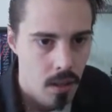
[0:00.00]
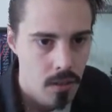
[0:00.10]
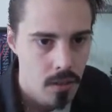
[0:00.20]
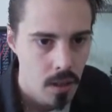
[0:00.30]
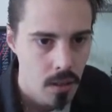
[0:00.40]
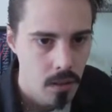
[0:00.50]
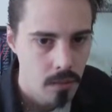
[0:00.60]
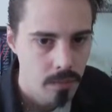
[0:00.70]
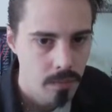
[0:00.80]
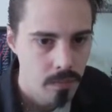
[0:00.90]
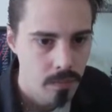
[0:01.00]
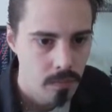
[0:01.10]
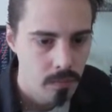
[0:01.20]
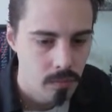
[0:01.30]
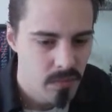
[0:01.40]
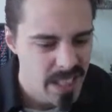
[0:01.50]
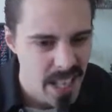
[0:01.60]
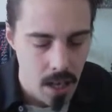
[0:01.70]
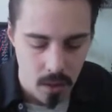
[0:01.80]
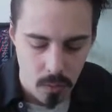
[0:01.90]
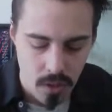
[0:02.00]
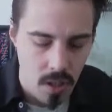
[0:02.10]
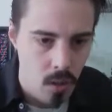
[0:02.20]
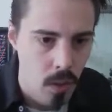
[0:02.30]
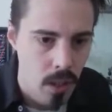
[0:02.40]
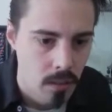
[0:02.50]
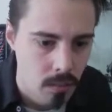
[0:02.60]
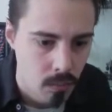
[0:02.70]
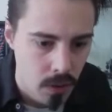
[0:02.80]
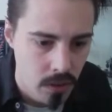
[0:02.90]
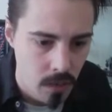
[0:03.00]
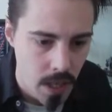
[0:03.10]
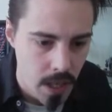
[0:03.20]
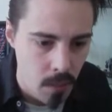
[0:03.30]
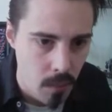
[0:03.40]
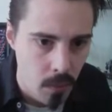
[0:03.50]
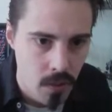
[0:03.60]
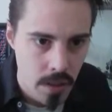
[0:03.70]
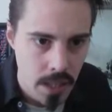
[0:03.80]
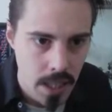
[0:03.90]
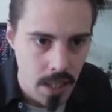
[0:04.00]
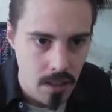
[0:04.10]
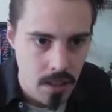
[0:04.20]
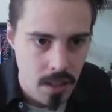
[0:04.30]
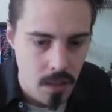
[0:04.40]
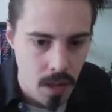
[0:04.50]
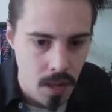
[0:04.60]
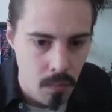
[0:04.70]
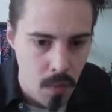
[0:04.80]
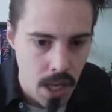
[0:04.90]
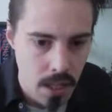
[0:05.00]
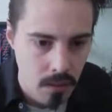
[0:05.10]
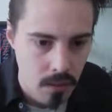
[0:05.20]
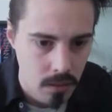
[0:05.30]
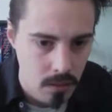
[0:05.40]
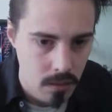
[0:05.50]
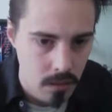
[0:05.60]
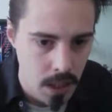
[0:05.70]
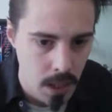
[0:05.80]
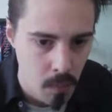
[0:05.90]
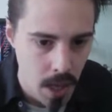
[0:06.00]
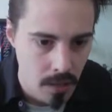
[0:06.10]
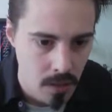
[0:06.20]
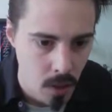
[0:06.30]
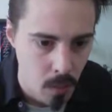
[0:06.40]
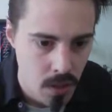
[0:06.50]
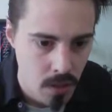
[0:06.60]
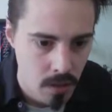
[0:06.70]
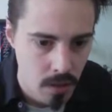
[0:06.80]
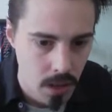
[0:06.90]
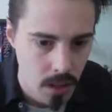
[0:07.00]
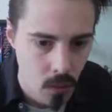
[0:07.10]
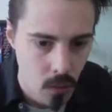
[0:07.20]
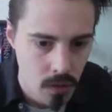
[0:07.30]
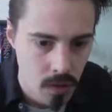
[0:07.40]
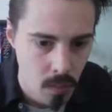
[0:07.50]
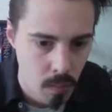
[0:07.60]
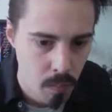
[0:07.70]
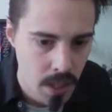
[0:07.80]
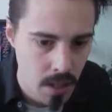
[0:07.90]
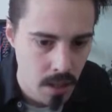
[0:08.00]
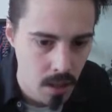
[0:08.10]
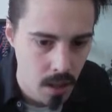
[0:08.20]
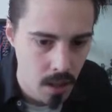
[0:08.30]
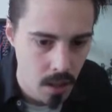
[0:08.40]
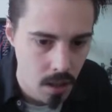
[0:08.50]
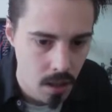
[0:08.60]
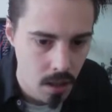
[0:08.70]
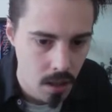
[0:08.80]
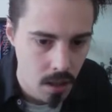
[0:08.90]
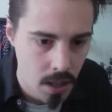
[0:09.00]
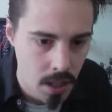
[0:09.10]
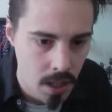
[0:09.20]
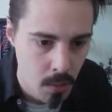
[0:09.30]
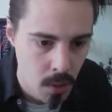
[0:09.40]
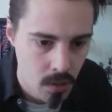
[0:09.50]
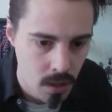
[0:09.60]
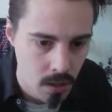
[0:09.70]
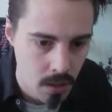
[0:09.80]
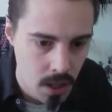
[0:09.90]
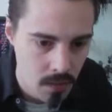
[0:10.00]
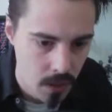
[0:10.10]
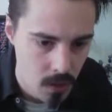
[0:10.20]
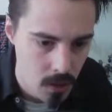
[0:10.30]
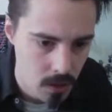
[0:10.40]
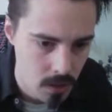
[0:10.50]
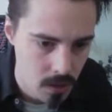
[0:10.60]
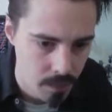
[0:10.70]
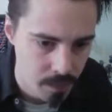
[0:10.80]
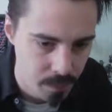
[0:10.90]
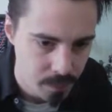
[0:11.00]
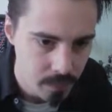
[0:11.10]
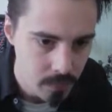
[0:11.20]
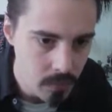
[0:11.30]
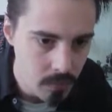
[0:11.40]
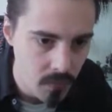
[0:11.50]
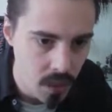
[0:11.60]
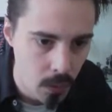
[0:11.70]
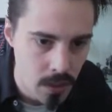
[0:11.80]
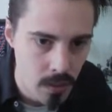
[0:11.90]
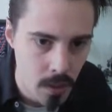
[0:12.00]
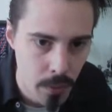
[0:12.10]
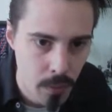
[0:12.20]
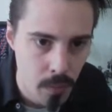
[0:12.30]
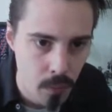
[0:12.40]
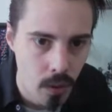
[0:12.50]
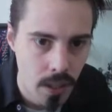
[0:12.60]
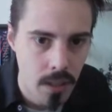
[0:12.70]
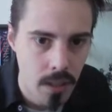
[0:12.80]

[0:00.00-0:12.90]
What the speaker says: So yeah, but you know what? We'll do it anyway. We'll try and catch Nidoran male as an option, and of course, being a Moonstone evolution, we'll use the Moon Ball on it,